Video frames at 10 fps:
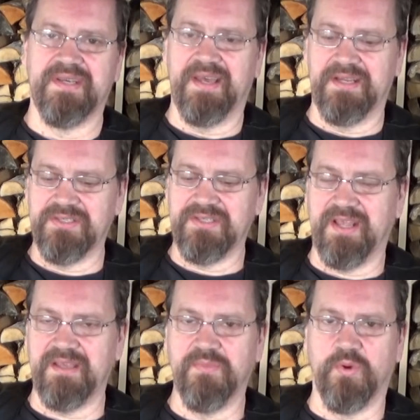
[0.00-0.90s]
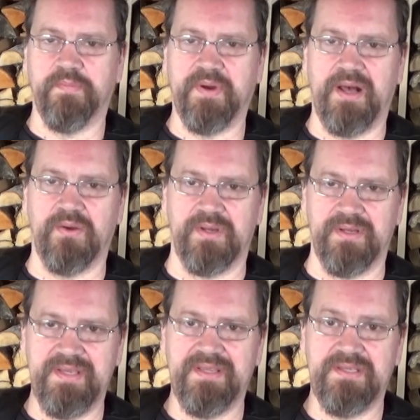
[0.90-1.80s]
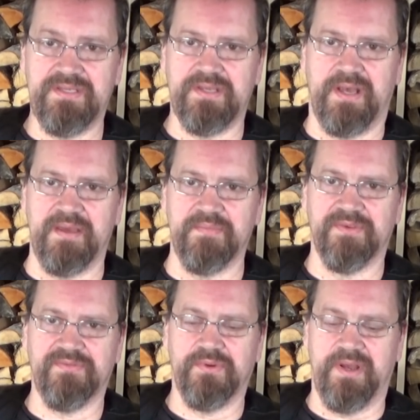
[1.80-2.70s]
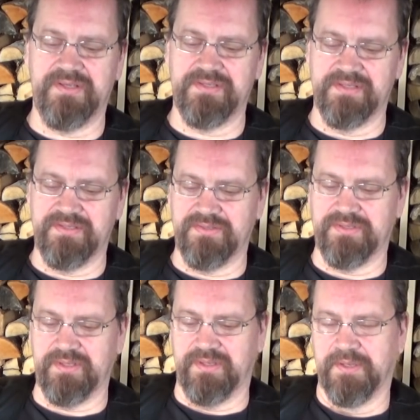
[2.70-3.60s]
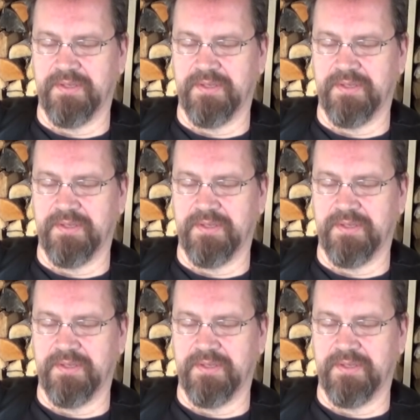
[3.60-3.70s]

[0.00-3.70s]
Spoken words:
and he's getting more power in this time of crisis, you see.